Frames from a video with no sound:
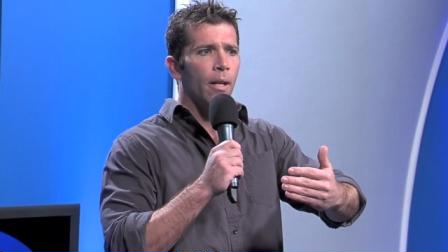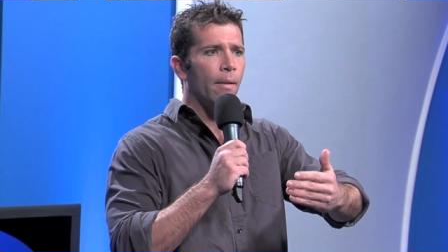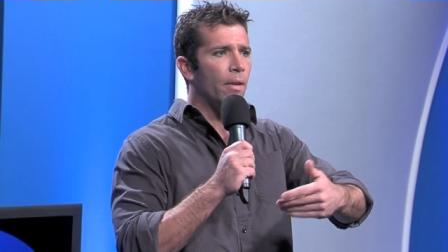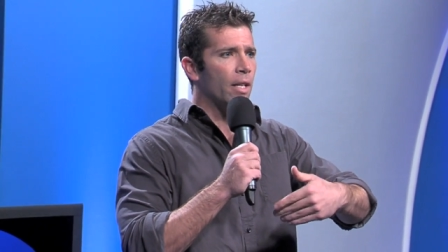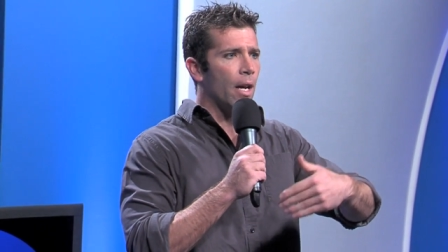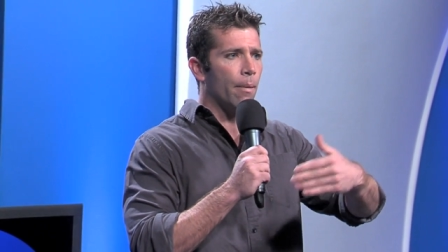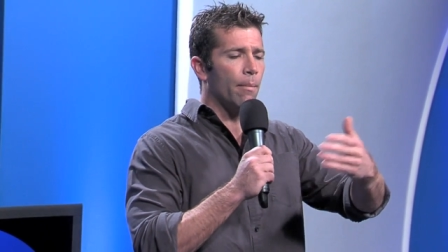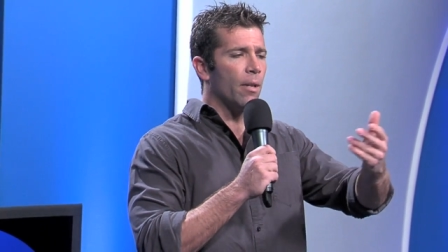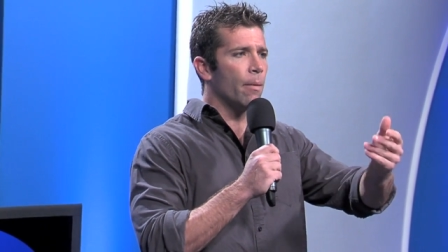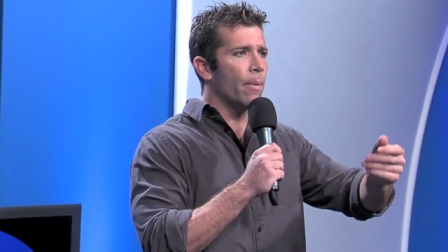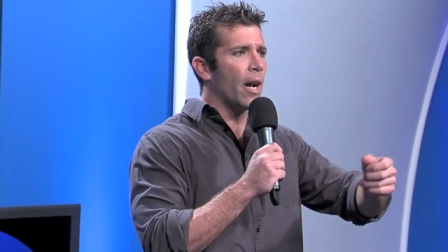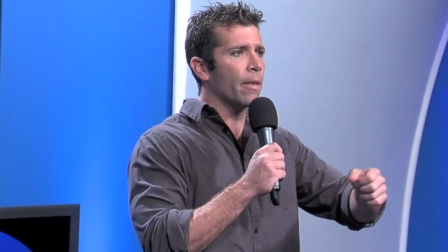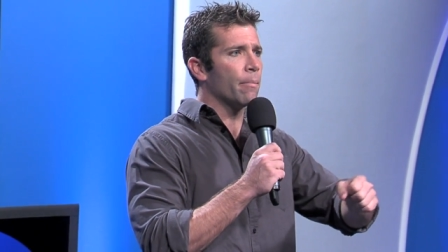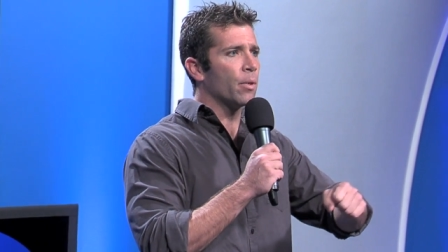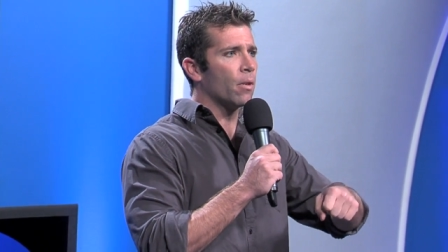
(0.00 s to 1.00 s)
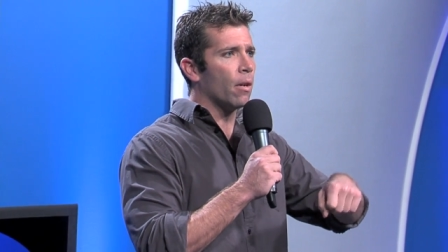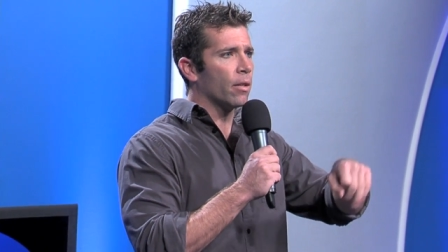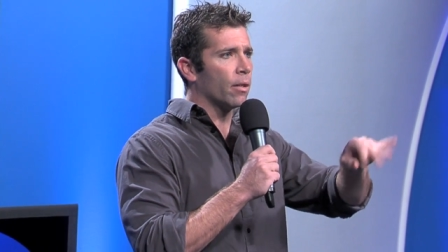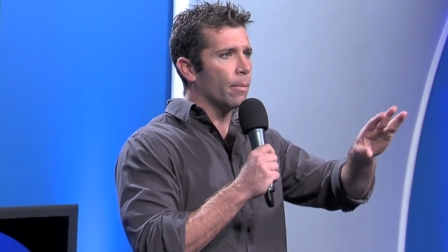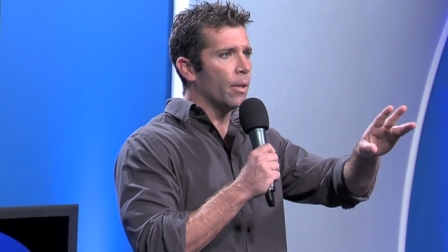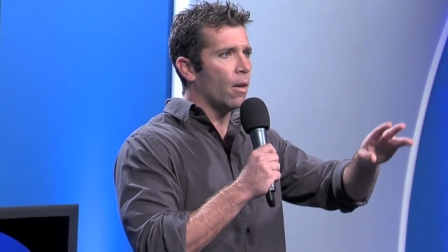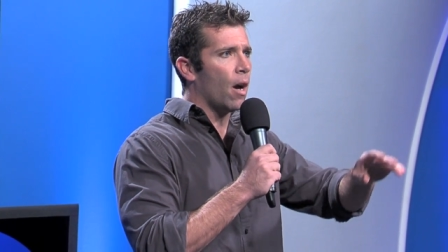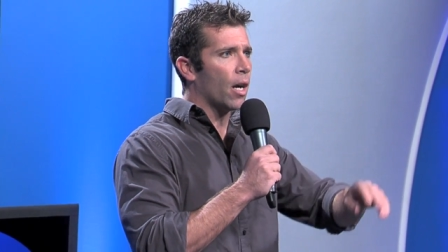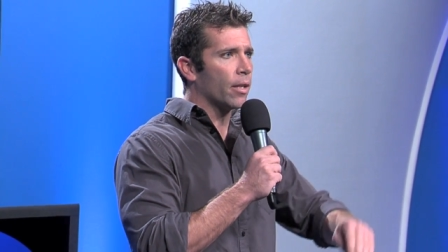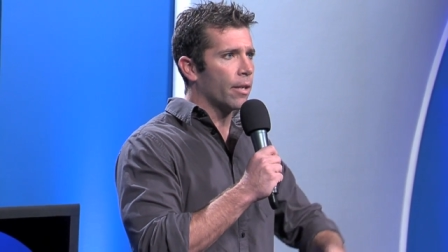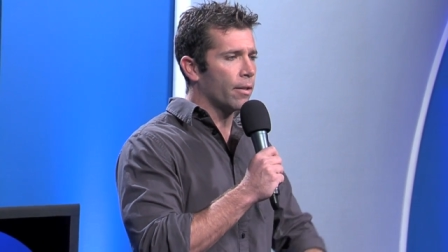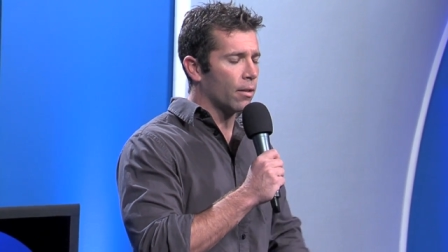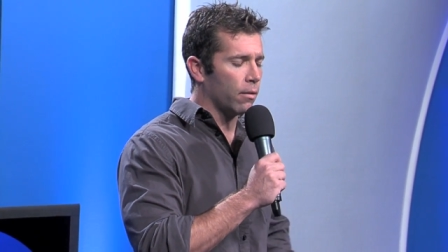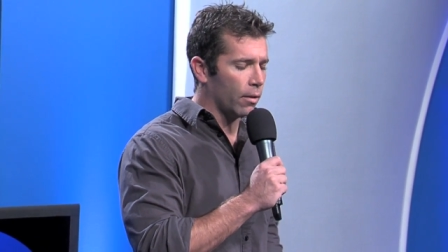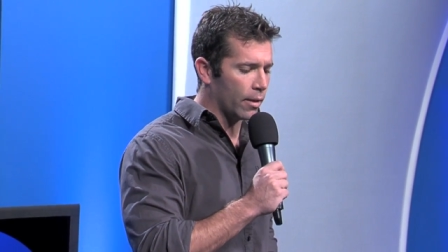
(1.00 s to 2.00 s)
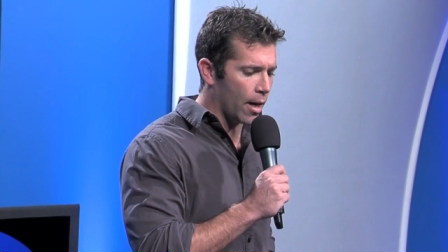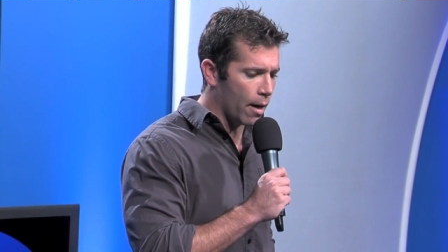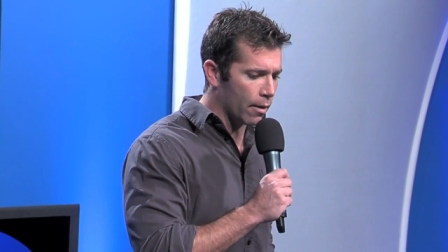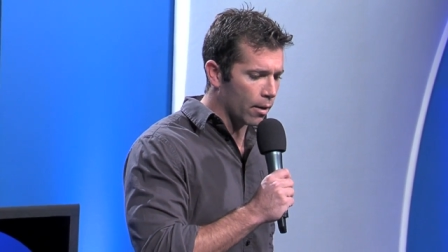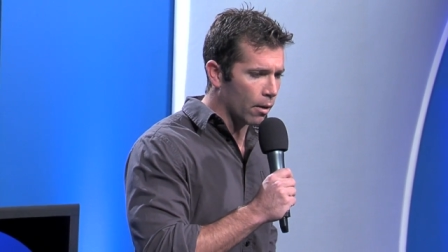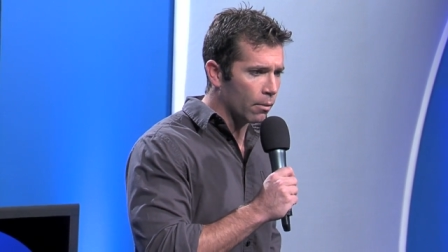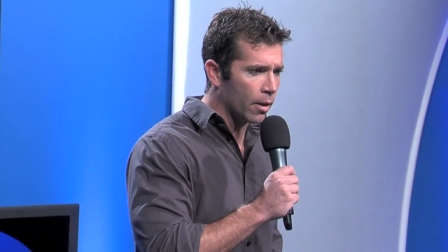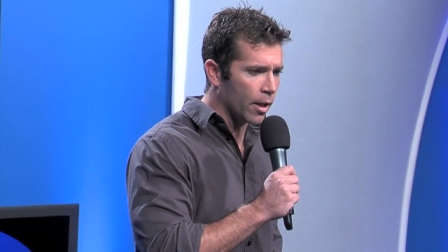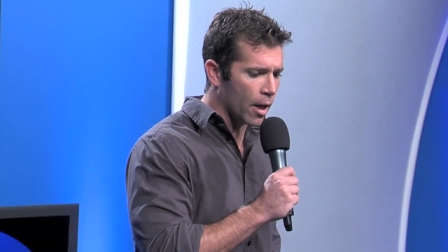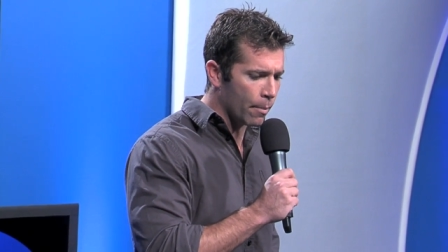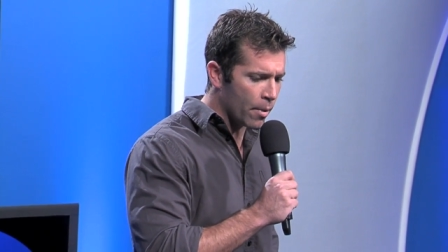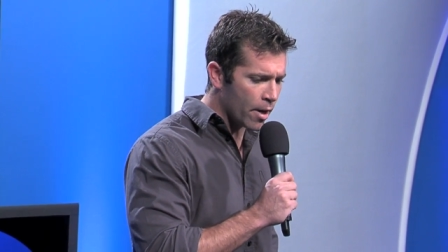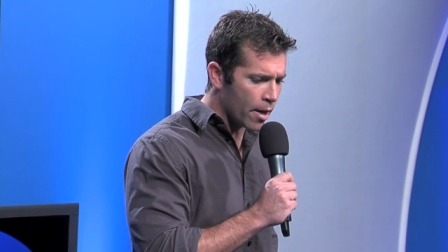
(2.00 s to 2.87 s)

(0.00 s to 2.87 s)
Every time I'm in the bathroom stall, someone knocks, I just look down and go, "Come